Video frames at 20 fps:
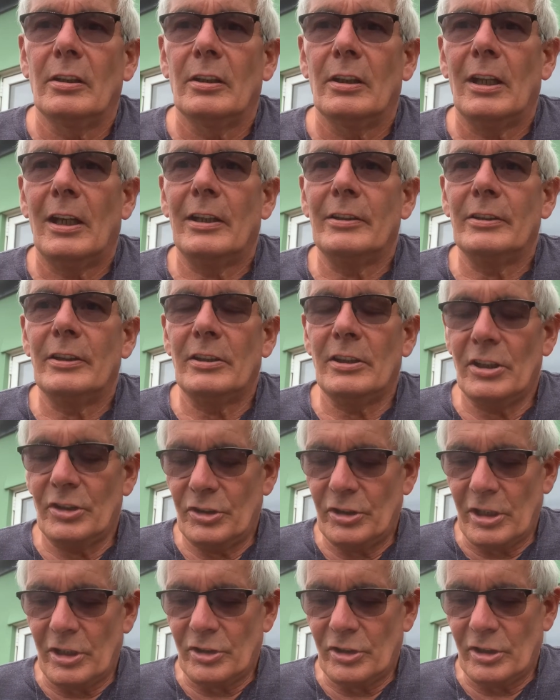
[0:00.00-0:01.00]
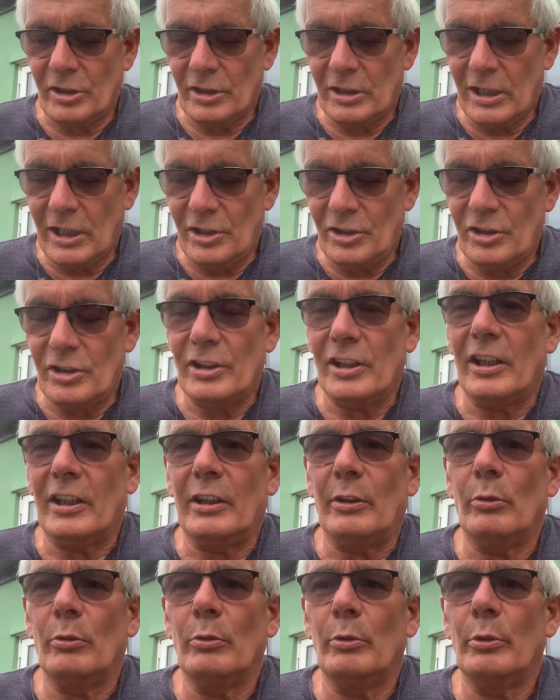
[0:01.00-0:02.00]
Had an interesting day today.
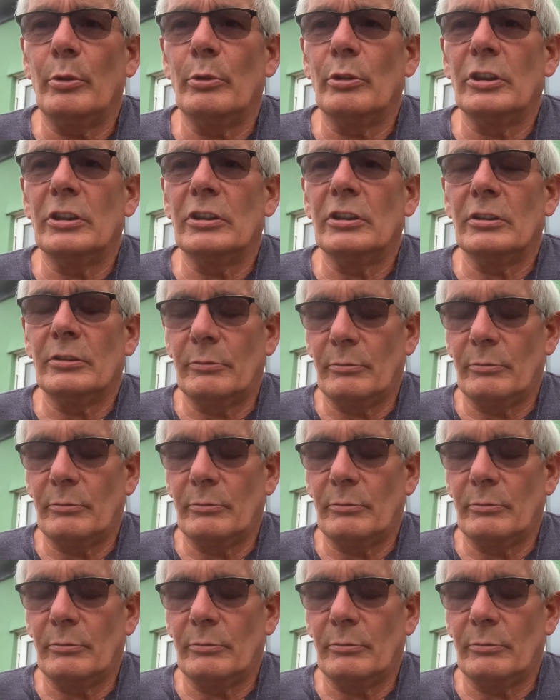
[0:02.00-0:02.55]
We were